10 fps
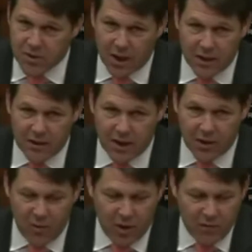could take
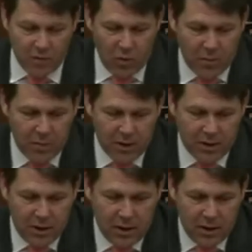credit for it, but
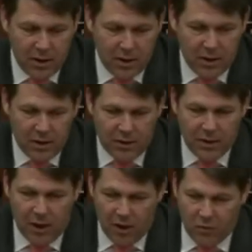
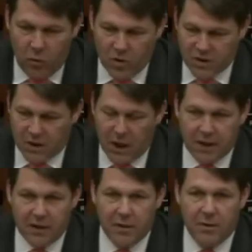the Air Force
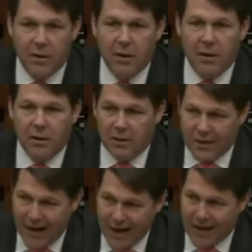selected
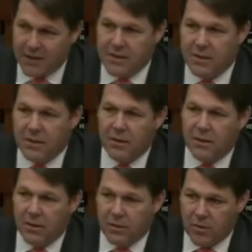Dyess
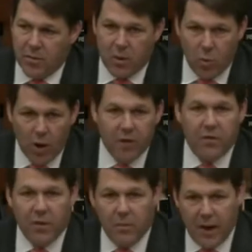to be one
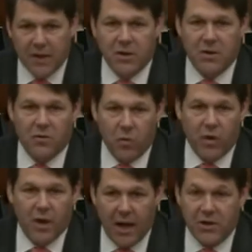of the bases for
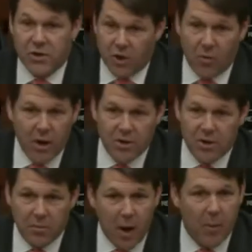the next
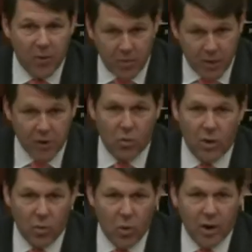generation bomber, the
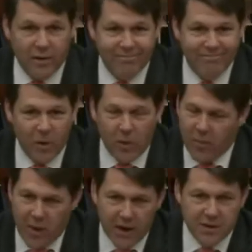B-21. And
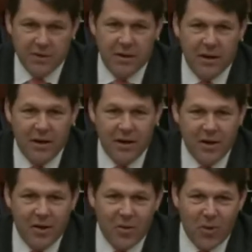everybody's
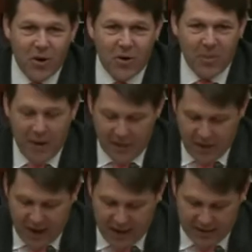thrilled about
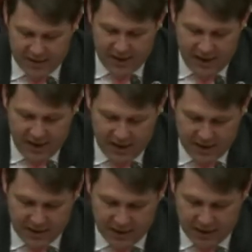that,
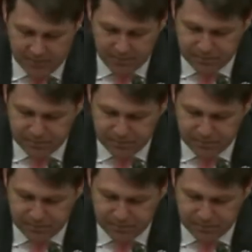and